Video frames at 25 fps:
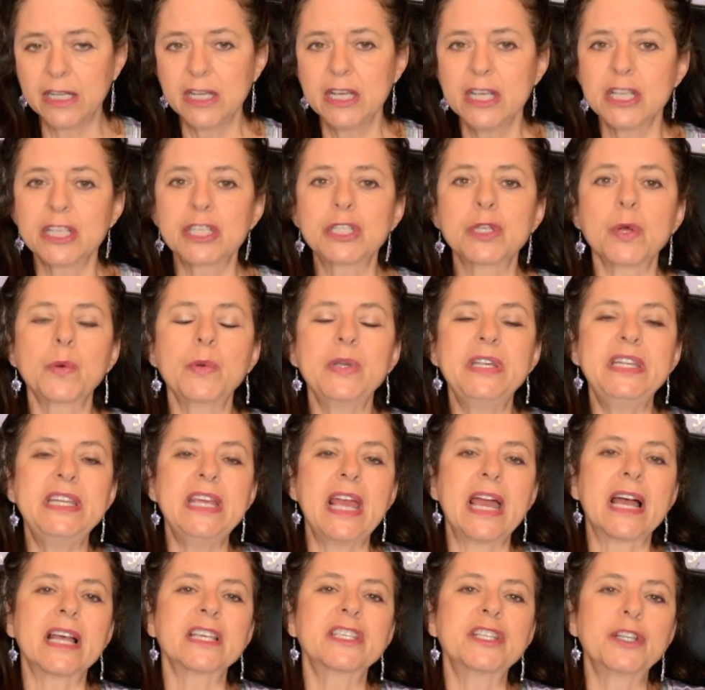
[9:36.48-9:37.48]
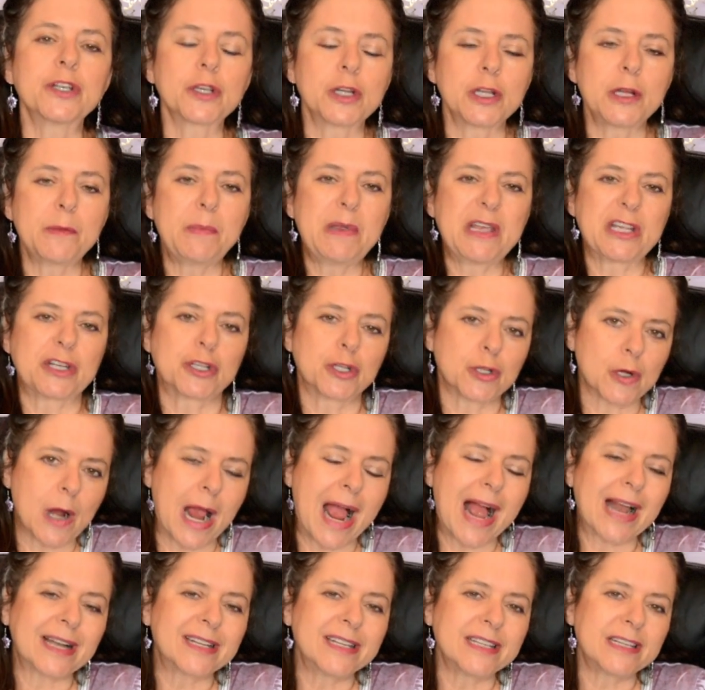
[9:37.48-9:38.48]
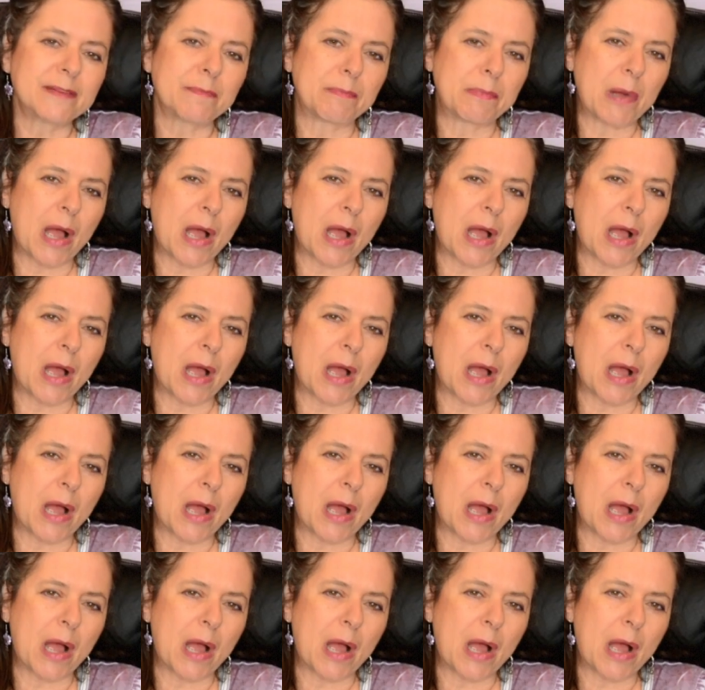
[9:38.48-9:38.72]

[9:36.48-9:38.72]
So yes, you're going to be attracted